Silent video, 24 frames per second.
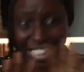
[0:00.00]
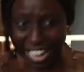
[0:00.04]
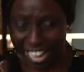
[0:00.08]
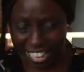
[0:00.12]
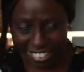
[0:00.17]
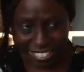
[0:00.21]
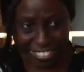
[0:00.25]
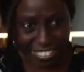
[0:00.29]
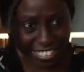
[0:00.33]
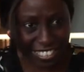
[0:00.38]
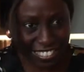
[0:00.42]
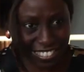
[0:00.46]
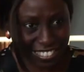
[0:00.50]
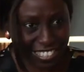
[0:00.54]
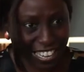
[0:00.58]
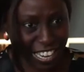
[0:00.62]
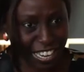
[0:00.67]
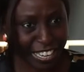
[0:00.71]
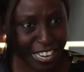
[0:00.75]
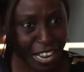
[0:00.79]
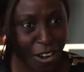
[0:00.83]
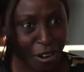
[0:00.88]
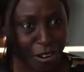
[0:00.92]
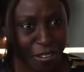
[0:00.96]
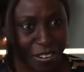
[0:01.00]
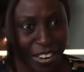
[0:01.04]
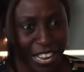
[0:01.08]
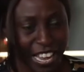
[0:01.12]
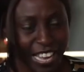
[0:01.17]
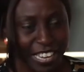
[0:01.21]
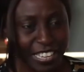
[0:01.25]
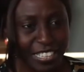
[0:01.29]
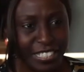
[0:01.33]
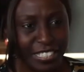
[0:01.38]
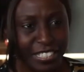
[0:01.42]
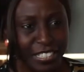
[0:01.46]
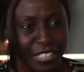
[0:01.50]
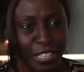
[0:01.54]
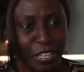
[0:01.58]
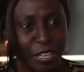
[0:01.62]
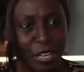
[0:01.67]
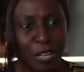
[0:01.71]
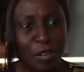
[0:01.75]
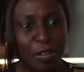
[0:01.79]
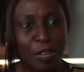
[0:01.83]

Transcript: that's exactly our reality.